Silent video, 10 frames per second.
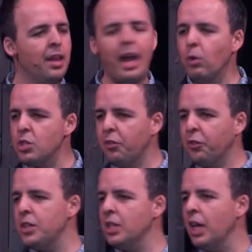That was the
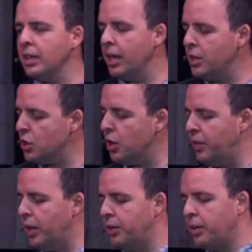first king that he
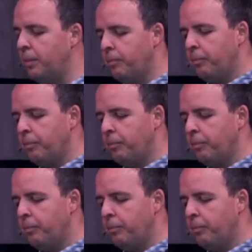served under.